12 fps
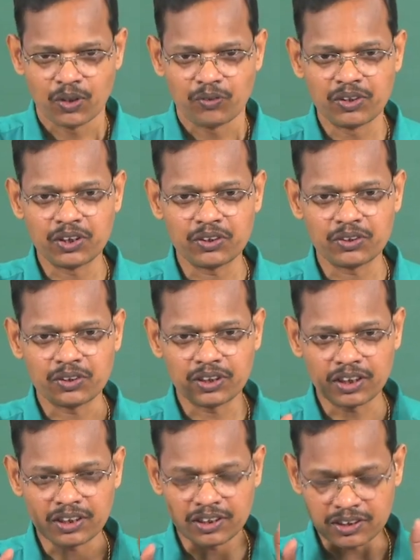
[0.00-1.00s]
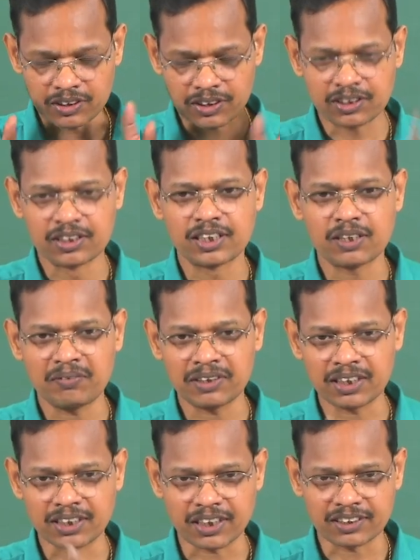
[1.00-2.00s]
When you determine
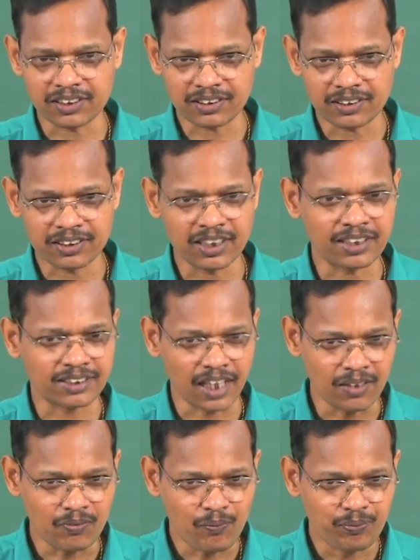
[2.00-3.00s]
the structures, it takes time,